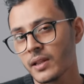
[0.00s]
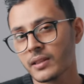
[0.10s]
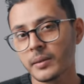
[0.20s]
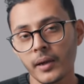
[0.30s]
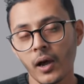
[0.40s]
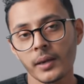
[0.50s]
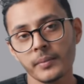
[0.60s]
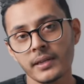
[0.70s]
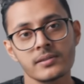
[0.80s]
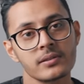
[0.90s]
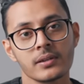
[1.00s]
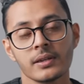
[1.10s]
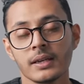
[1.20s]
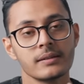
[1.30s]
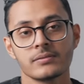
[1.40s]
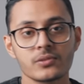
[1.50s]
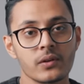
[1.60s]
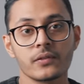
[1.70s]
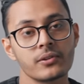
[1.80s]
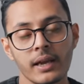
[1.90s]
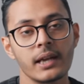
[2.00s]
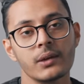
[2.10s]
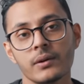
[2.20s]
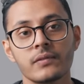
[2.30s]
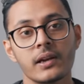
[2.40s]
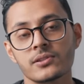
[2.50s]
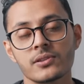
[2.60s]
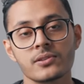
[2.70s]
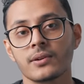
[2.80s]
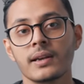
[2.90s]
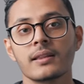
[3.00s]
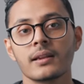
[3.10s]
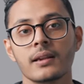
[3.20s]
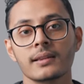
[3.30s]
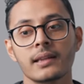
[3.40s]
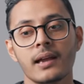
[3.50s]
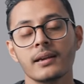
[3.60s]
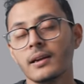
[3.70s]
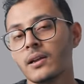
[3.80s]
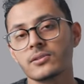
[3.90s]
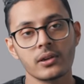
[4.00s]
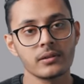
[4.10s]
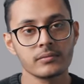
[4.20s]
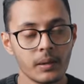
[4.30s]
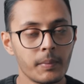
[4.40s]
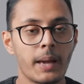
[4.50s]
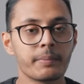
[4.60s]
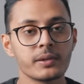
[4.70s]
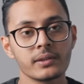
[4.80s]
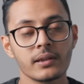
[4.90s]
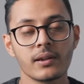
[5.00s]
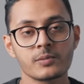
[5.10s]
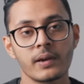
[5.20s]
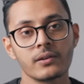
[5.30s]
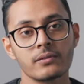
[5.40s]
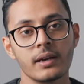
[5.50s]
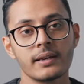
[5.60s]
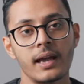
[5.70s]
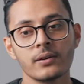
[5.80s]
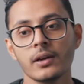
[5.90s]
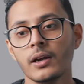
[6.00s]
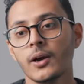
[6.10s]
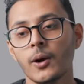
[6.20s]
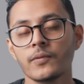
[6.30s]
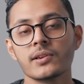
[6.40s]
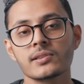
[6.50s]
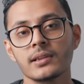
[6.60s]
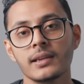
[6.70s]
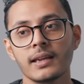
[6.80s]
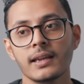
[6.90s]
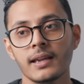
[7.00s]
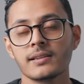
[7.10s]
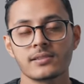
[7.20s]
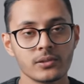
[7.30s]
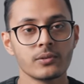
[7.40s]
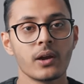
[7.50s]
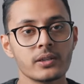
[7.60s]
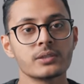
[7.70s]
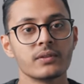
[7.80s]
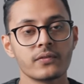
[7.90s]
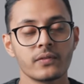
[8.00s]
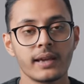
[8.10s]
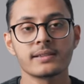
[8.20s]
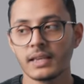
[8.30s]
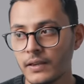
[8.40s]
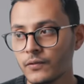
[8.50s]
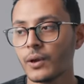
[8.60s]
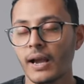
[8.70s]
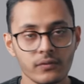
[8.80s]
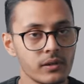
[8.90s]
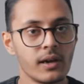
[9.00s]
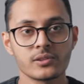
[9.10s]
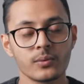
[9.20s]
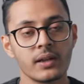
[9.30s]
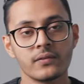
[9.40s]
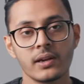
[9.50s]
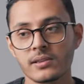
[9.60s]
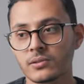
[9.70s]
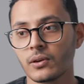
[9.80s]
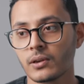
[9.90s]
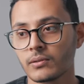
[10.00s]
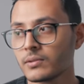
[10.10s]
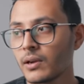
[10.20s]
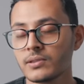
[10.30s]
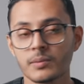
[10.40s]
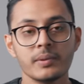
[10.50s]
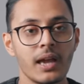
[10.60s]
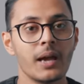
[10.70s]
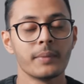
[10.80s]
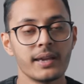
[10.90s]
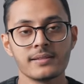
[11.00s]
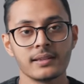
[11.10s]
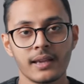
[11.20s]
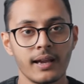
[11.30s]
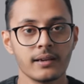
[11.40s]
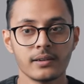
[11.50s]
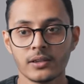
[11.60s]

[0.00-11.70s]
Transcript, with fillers: nothing behind me to sort of create any reflections or anything like that. So I'm happy with the glass panel right now. Obviously, it's still going to reflect if you have lights or whatever. It's not going to be amazing at uh,